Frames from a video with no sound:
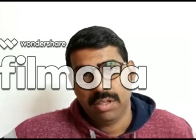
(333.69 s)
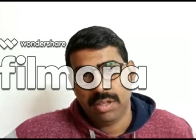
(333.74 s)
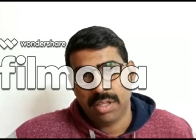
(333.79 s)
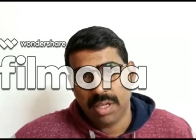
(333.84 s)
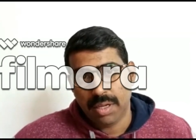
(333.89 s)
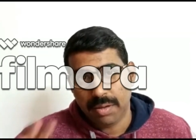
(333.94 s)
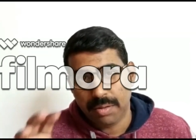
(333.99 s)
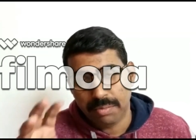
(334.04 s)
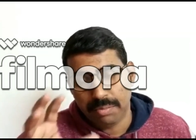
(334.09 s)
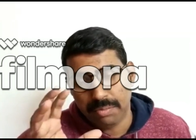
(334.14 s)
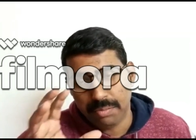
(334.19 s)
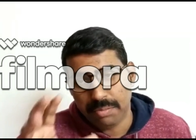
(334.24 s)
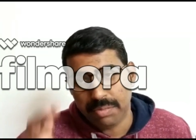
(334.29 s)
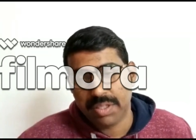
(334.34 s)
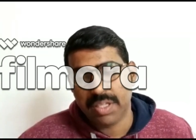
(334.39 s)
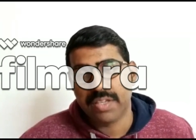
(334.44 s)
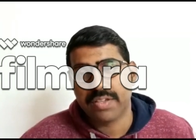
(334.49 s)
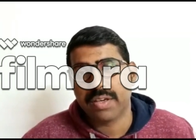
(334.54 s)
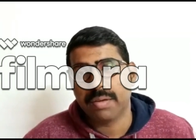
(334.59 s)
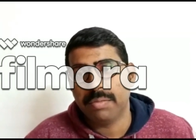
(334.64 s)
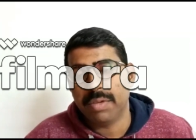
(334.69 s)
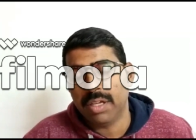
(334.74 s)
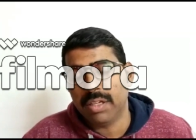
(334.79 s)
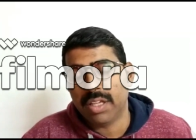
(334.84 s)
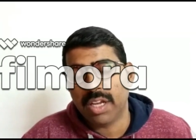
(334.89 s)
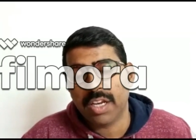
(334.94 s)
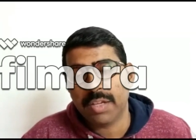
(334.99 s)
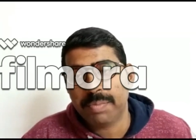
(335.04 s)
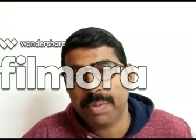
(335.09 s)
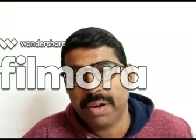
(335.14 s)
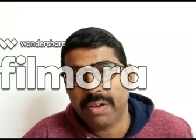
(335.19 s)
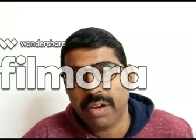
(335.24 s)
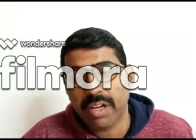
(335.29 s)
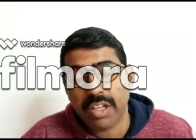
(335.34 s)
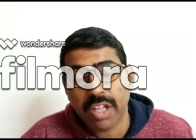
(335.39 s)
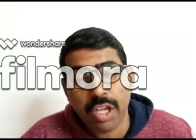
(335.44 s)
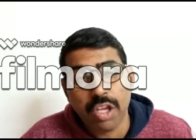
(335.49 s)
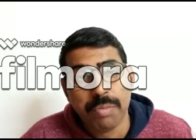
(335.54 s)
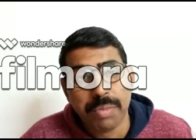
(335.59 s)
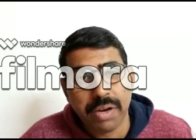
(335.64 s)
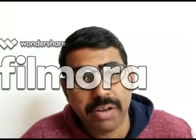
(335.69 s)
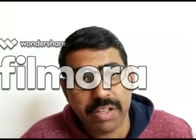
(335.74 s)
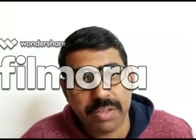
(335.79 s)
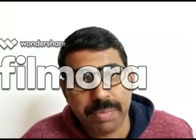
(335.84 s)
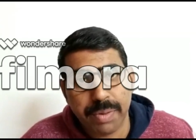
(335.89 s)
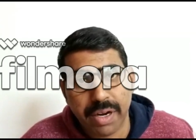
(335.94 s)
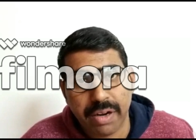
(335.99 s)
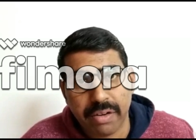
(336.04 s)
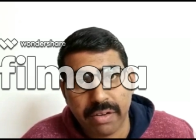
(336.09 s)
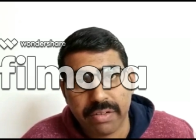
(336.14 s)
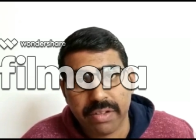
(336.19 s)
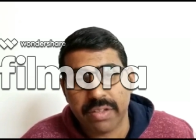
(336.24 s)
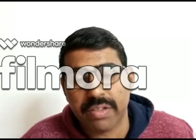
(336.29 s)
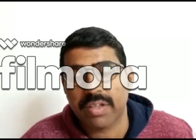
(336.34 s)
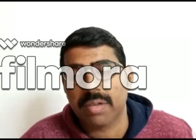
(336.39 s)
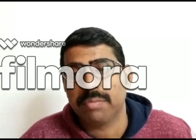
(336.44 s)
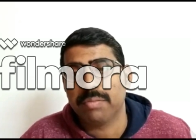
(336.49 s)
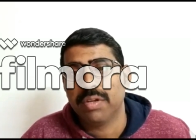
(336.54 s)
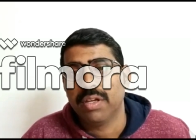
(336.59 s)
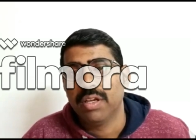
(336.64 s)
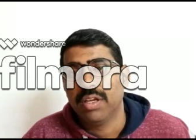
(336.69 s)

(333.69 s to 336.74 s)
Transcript: the system, uh, the respiratory, the human respiratory system.